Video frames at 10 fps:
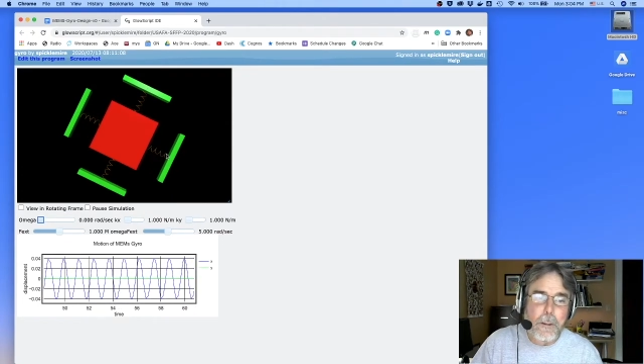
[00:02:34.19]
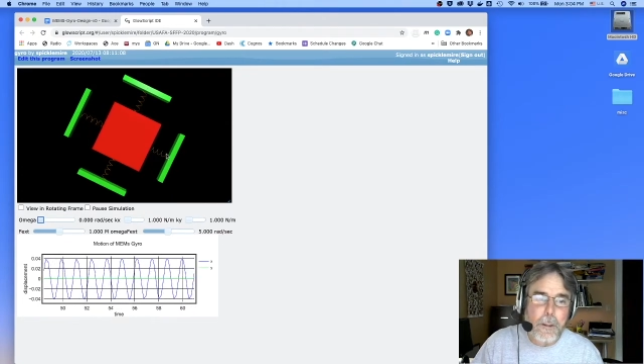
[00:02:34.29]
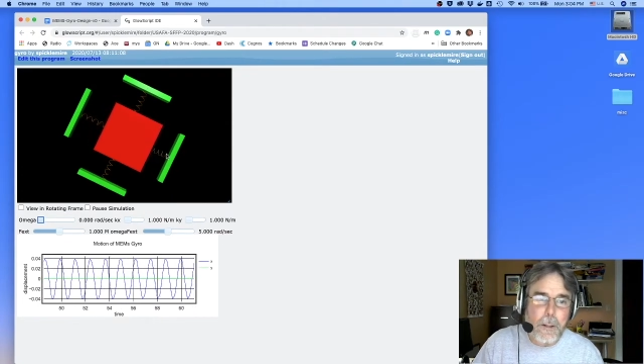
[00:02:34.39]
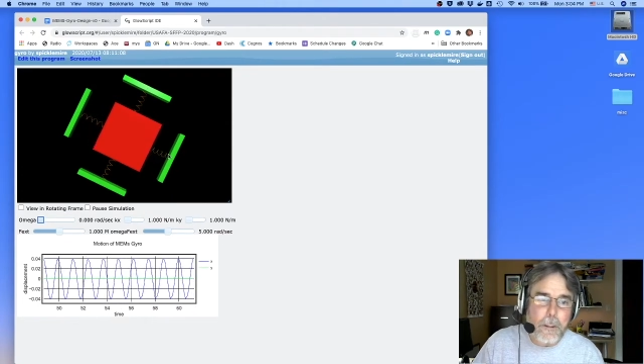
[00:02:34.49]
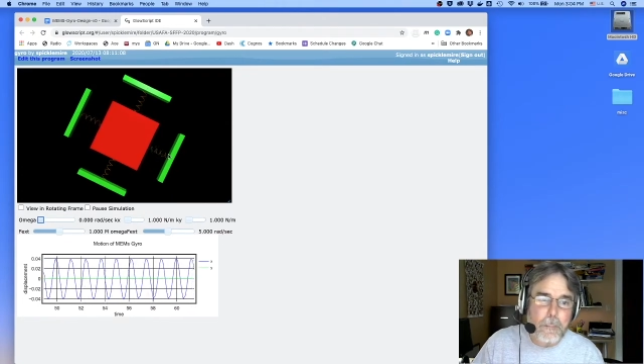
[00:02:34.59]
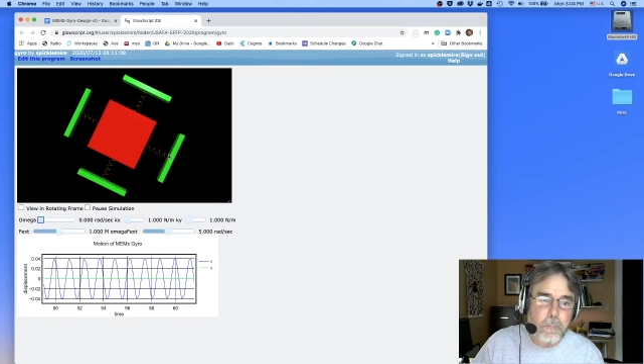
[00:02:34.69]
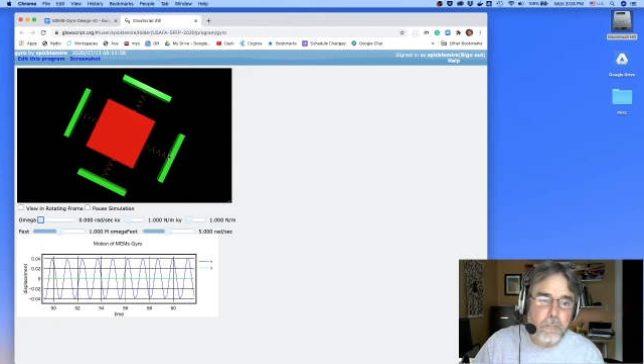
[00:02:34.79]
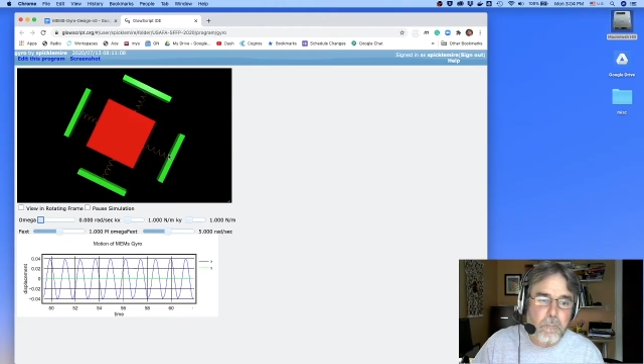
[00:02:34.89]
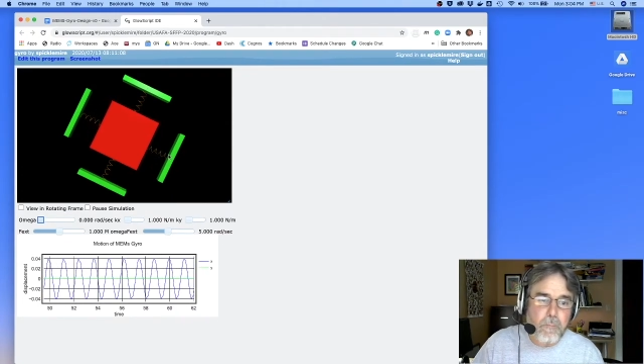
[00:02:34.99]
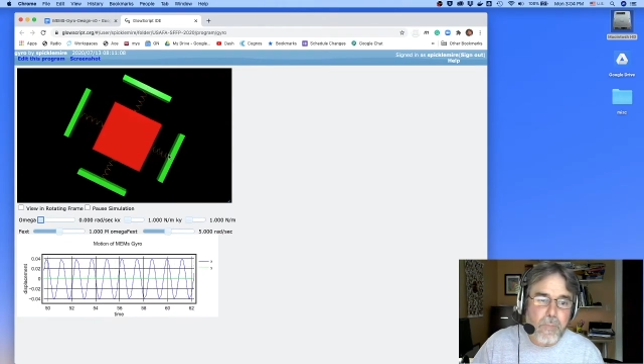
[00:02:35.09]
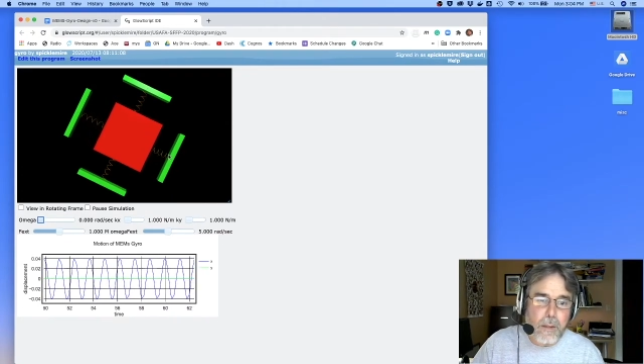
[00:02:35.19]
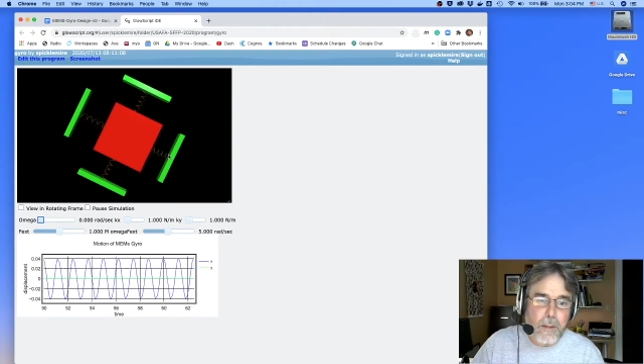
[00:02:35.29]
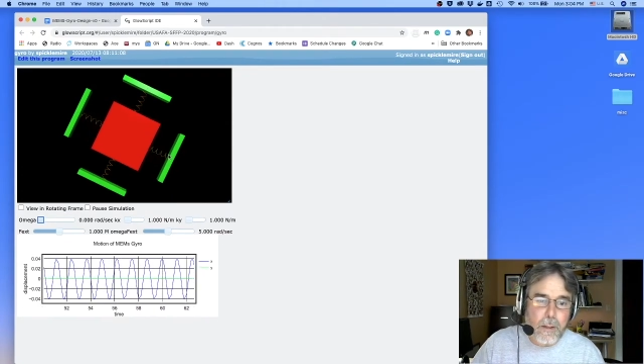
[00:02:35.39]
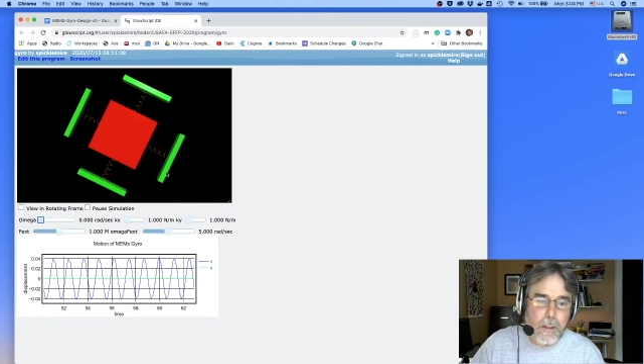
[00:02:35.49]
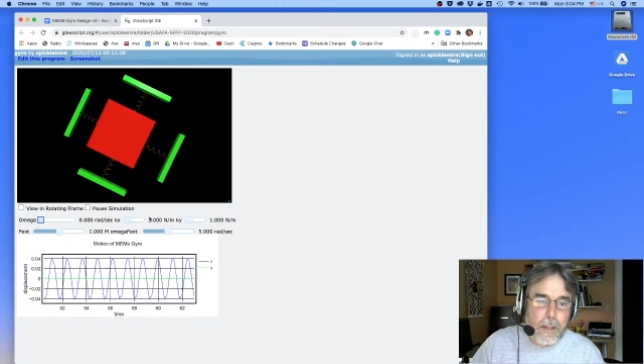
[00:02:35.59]
Um,
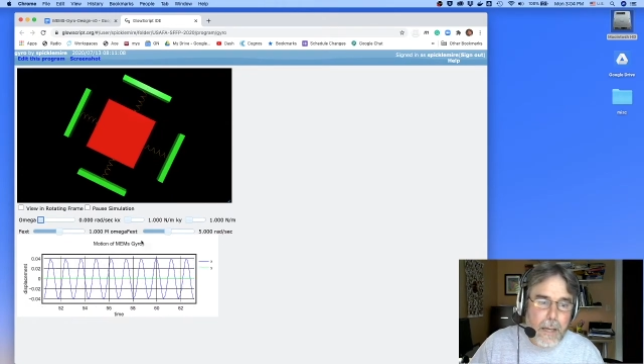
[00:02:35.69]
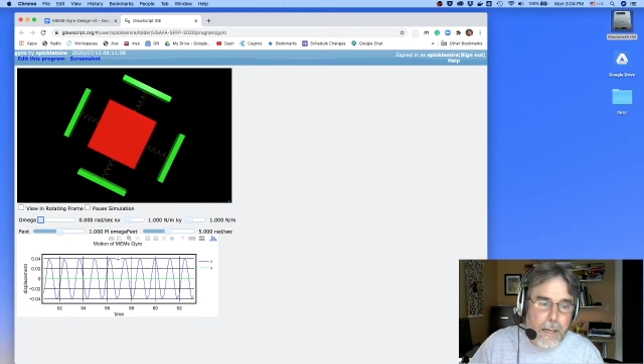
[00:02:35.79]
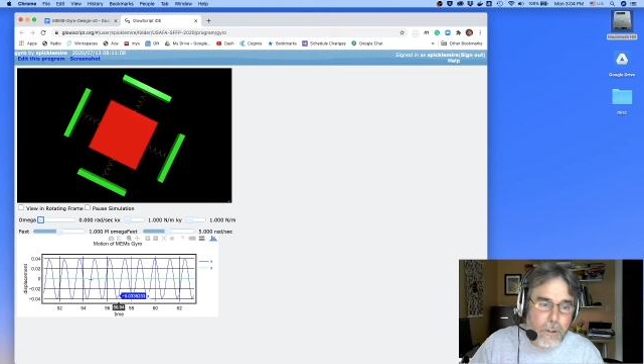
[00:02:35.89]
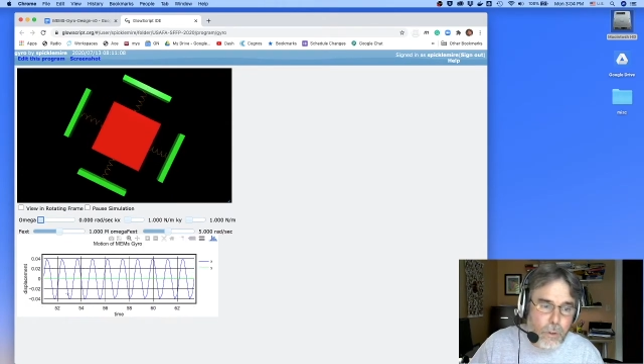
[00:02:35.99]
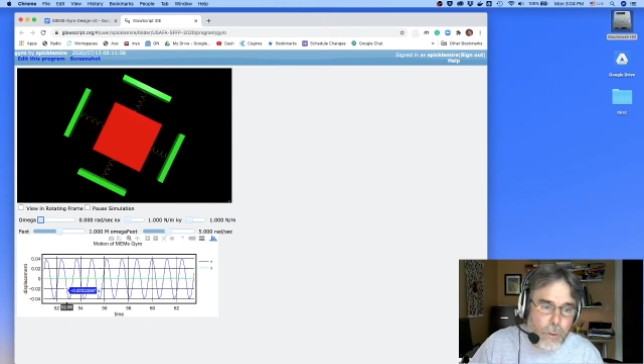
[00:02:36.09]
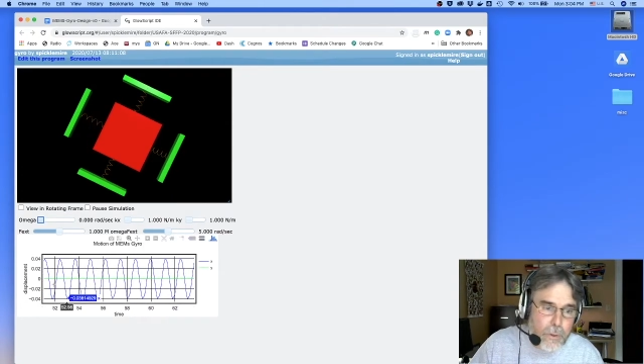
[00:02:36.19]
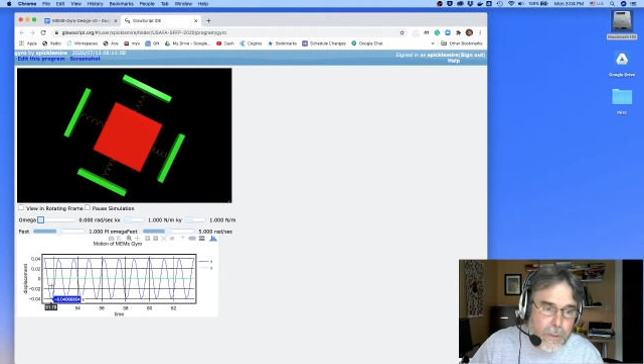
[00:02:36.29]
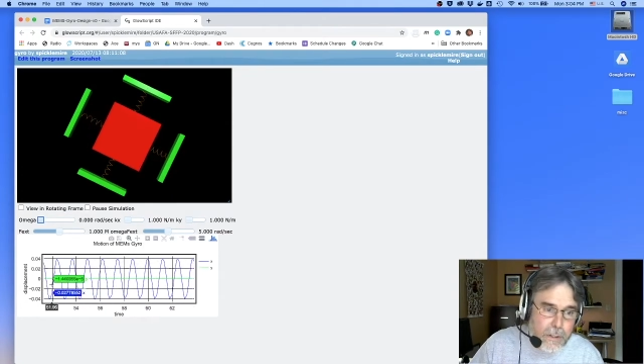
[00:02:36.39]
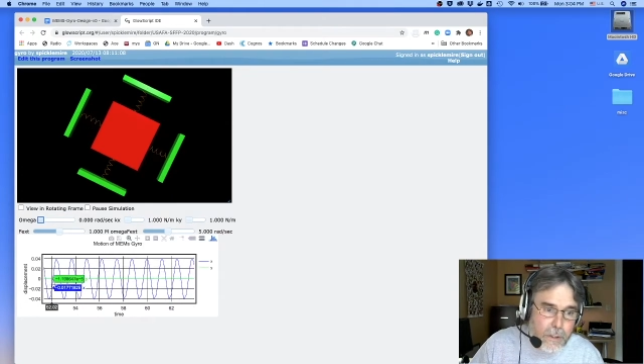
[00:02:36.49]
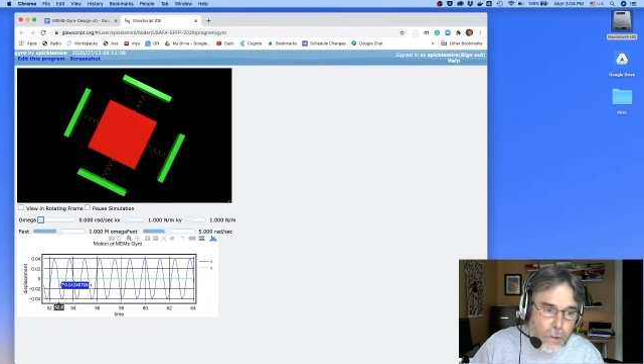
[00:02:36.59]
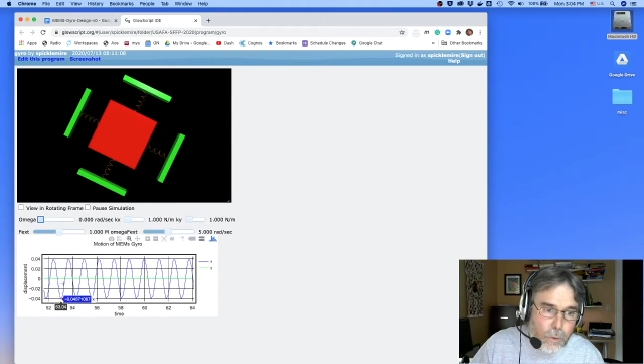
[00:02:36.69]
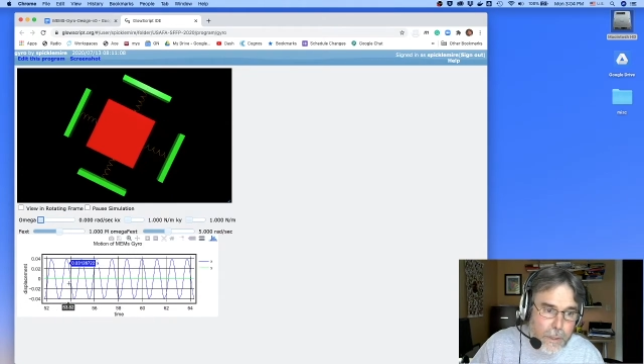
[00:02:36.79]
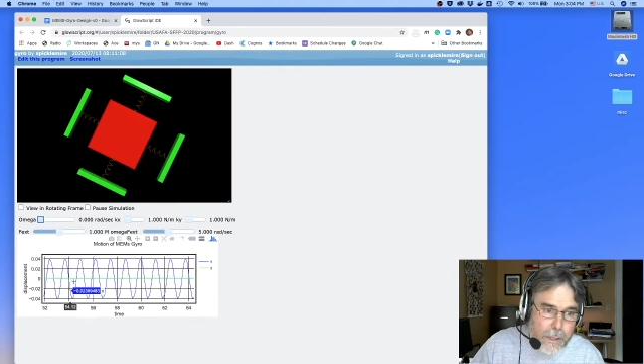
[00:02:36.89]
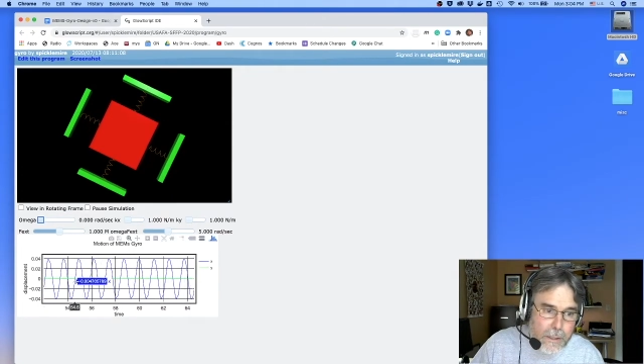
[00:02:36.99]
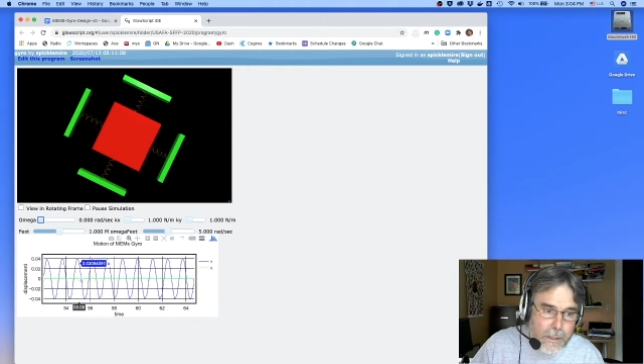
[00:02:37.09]
and you'll notice that the
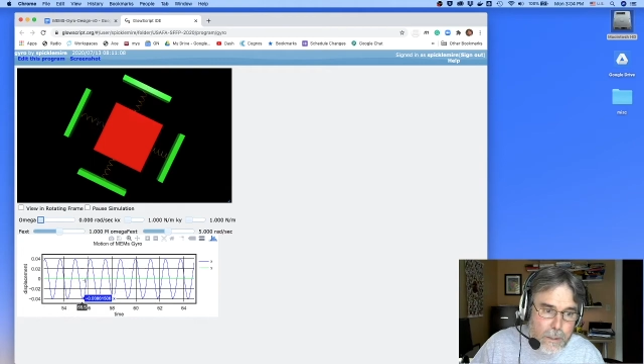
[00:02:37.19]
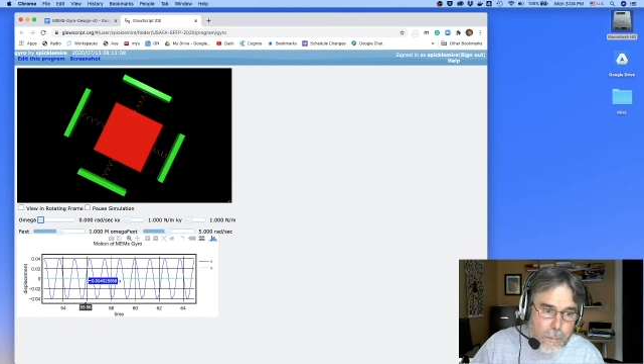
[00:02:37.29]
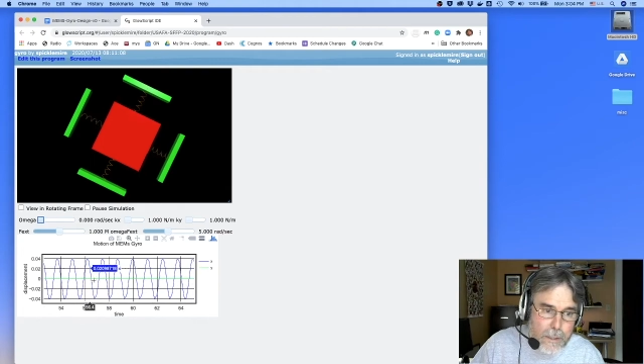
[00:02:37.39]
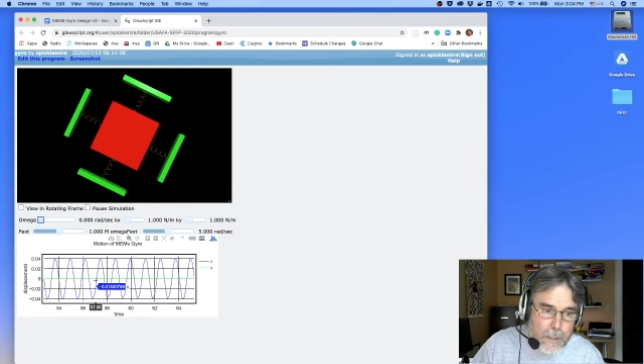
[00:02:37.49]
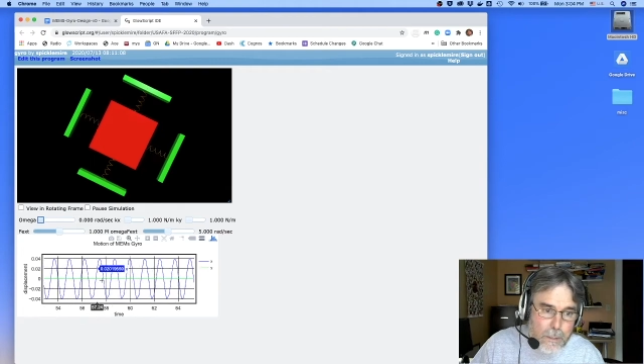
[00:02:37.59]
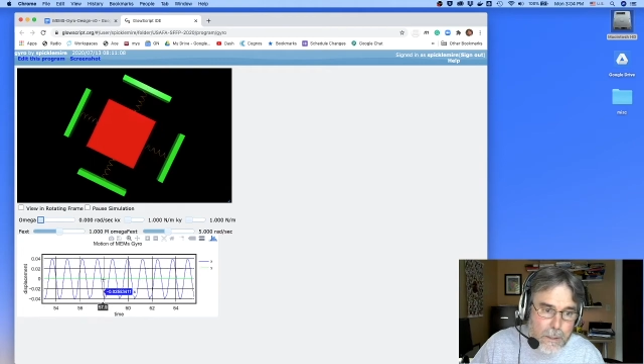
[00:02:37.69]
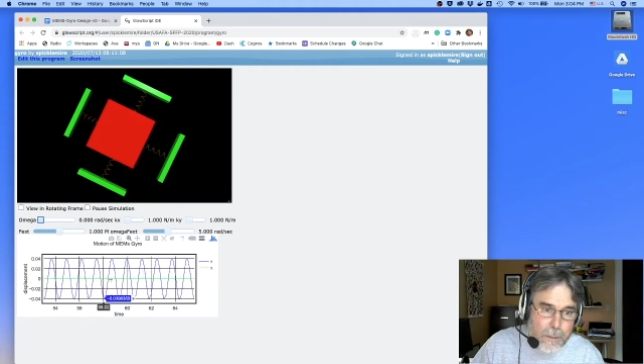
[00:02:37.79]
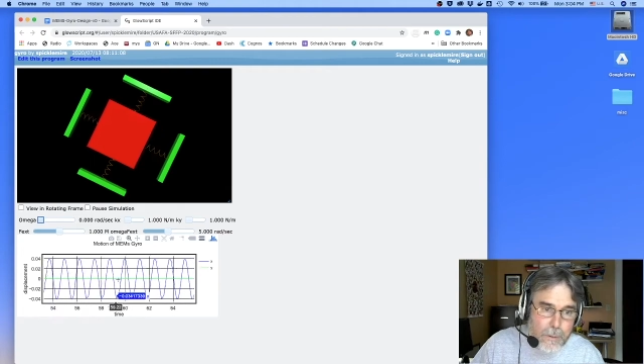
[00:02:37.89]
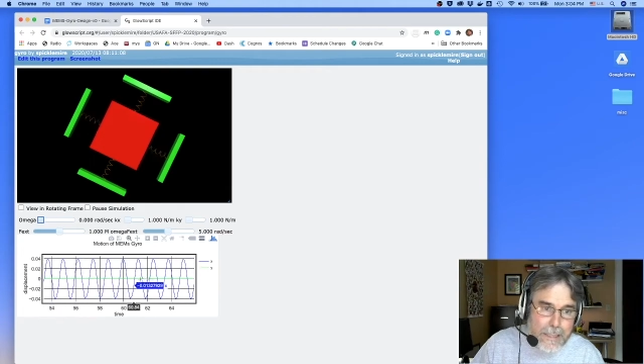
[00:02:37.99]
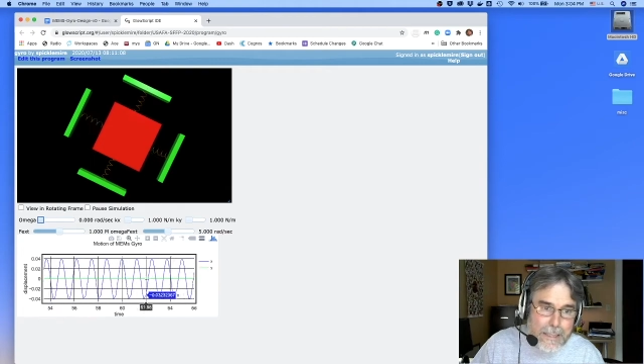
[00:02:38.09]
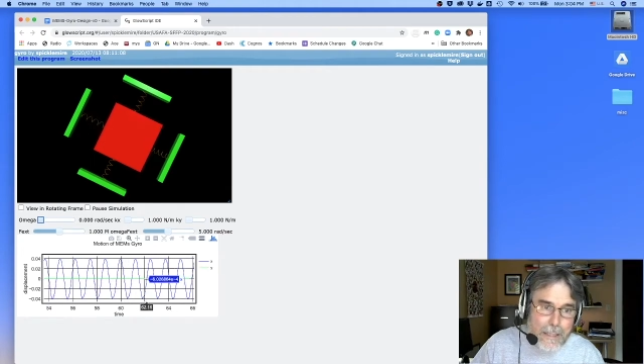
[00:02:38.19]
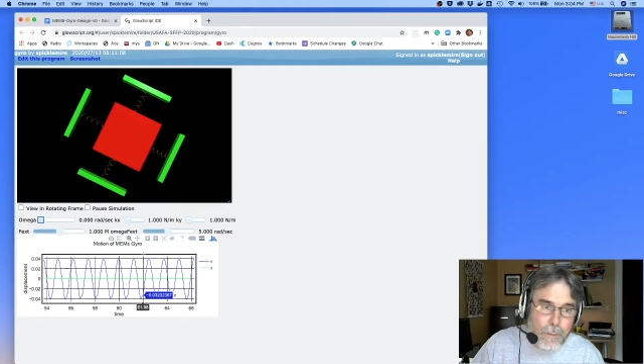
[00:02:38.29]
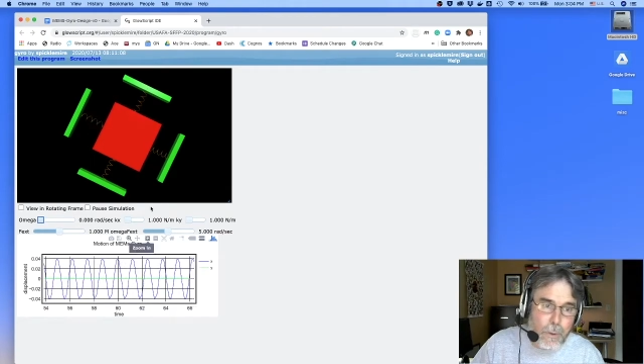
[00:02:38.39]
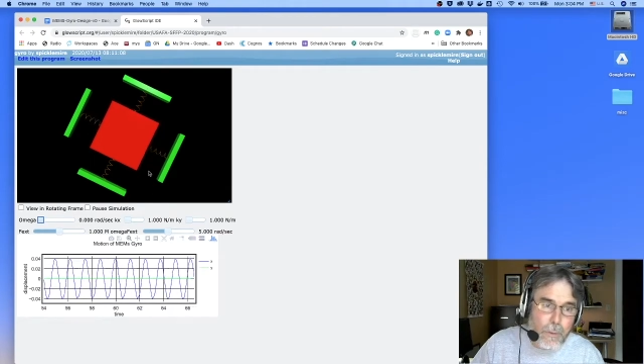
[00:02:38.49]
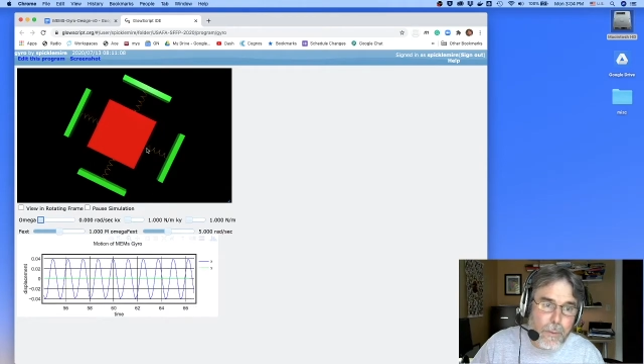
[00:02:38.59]
green displacement here is zero.